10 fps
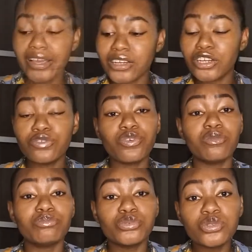I learned
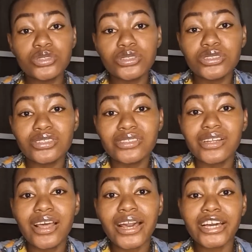from books,
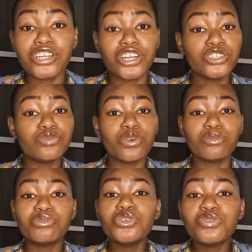I learned
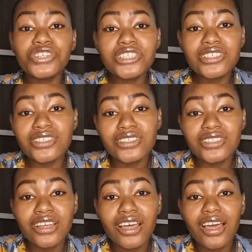from
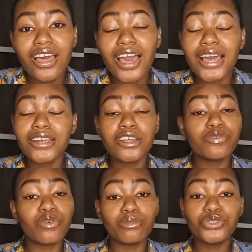movies, I
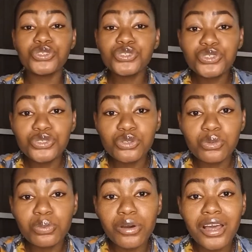learned from
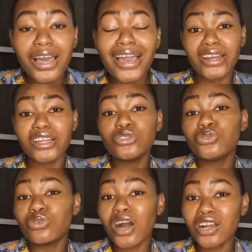YouTube, I learned
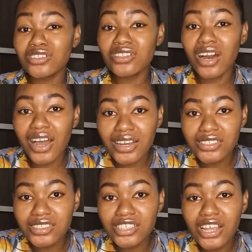through
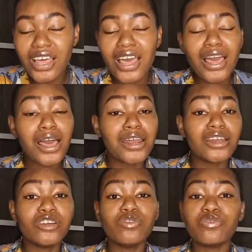hashtags, I
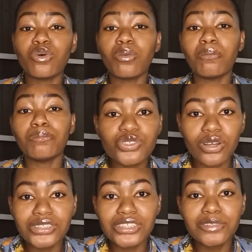learned from
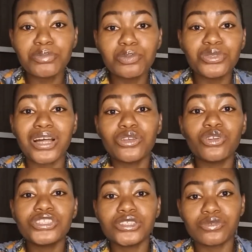studying people that are
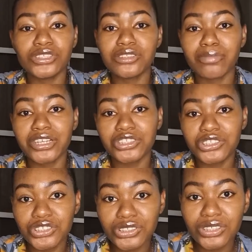not even in my
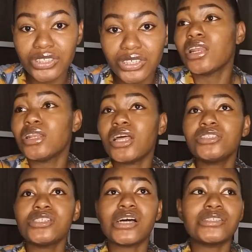niche.
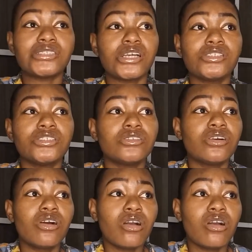Let's say you are selling